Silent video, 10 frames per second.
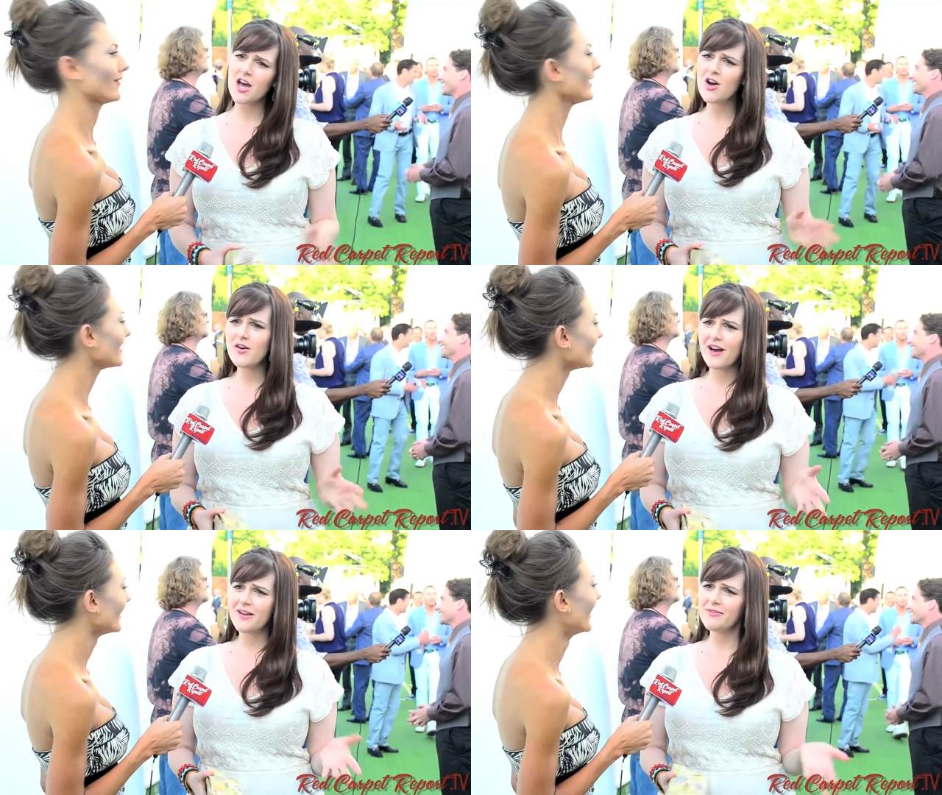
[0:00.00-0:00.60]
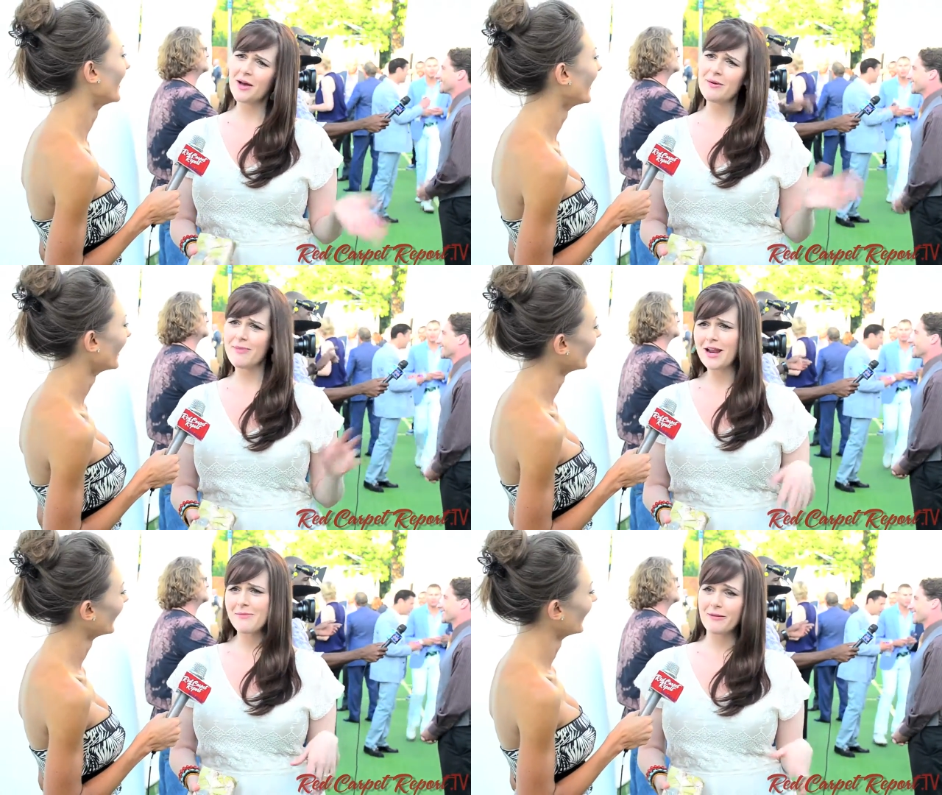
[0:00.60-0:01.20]
Speaker 1: oh, I've got my
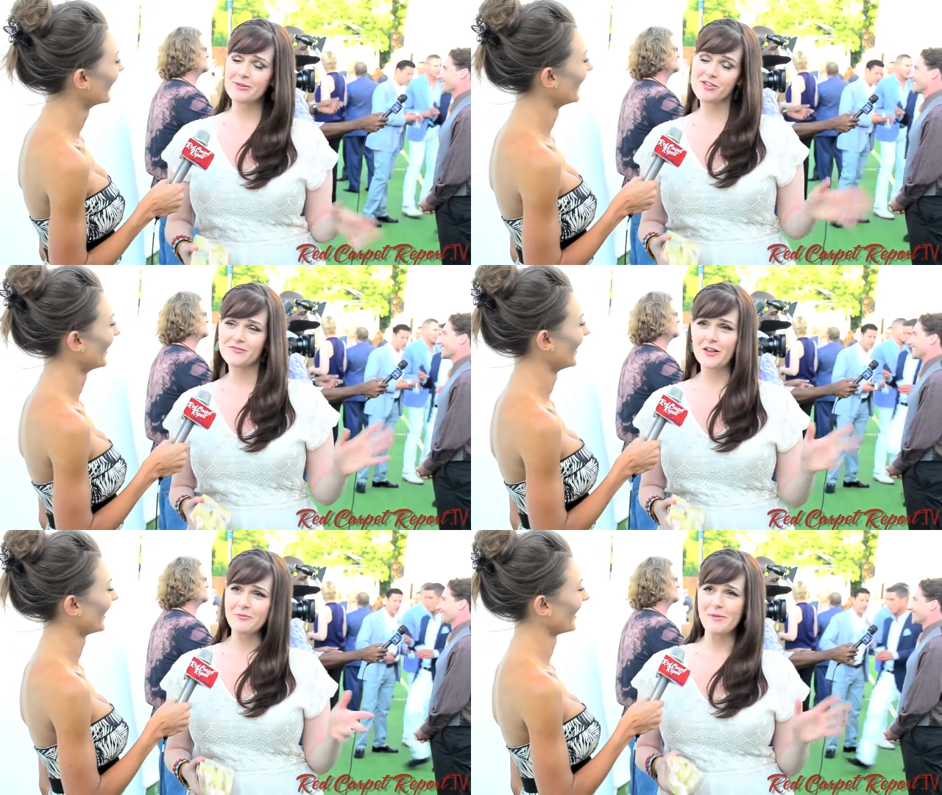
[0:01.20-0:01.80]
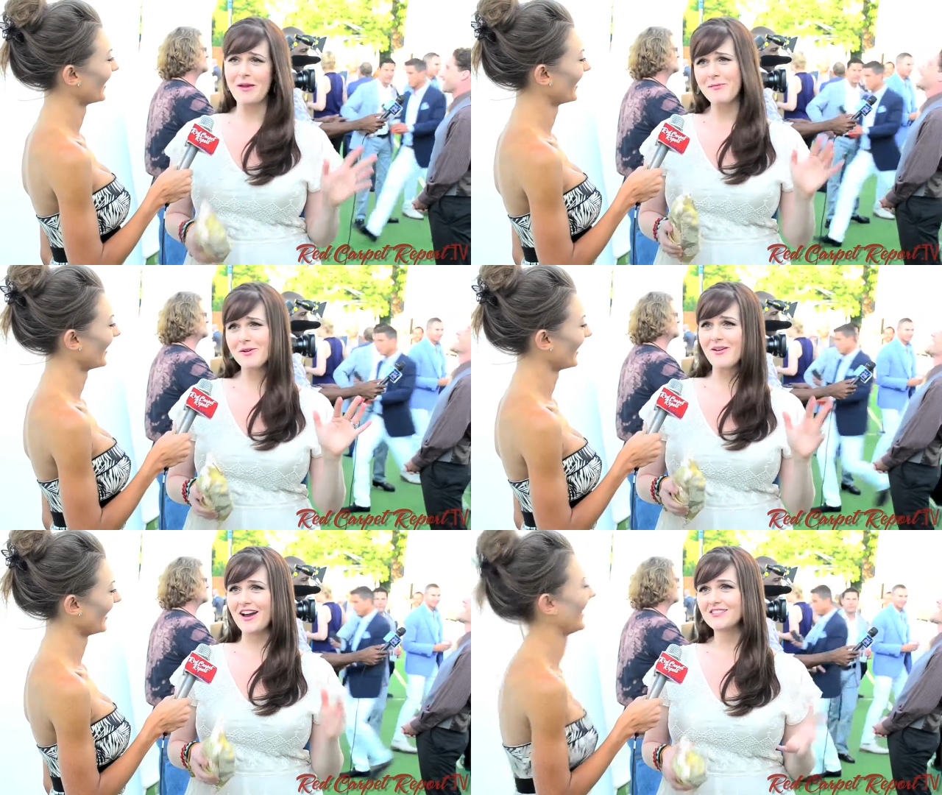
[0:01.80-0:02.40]
body back, but just following my baby
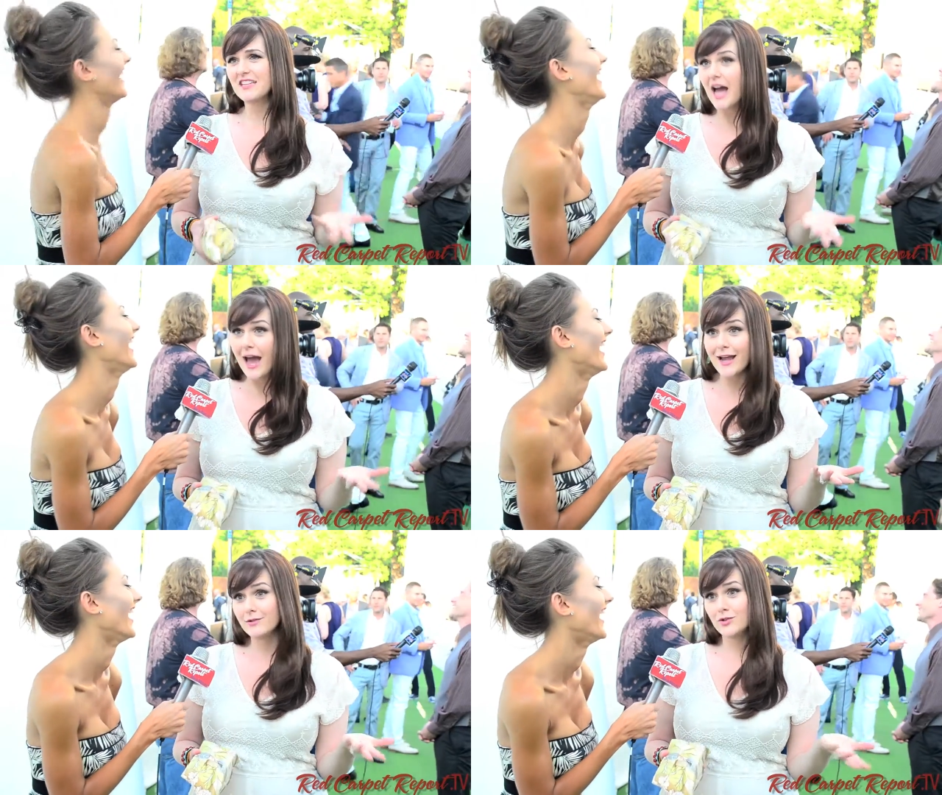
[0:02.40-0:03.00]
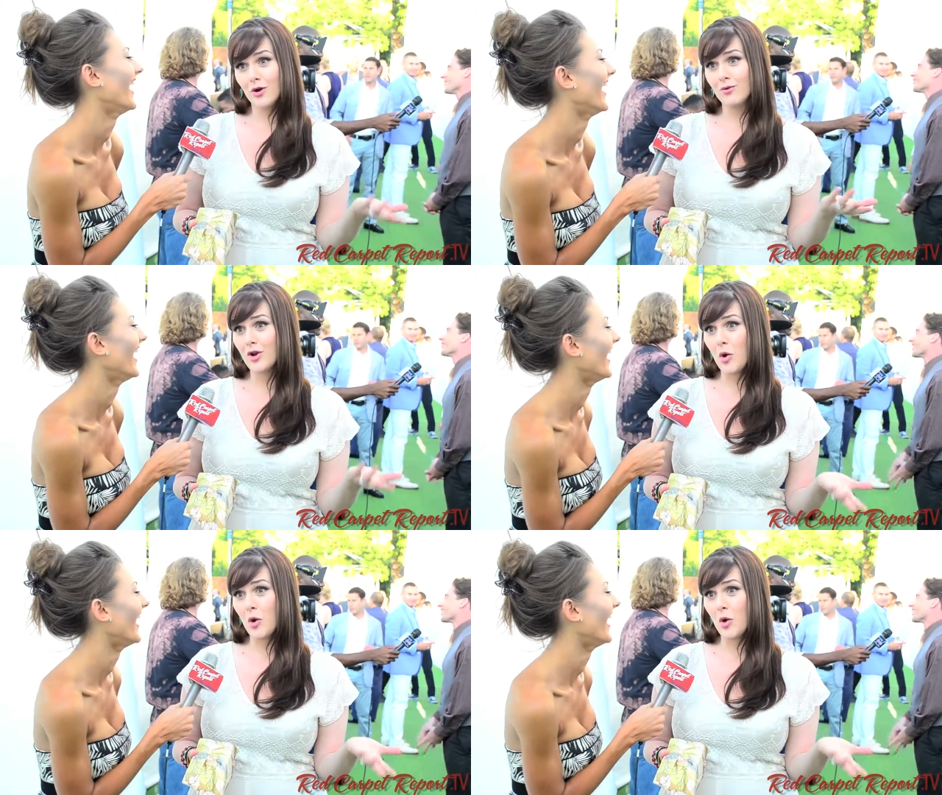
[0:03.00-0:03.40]
around. It's like, I don't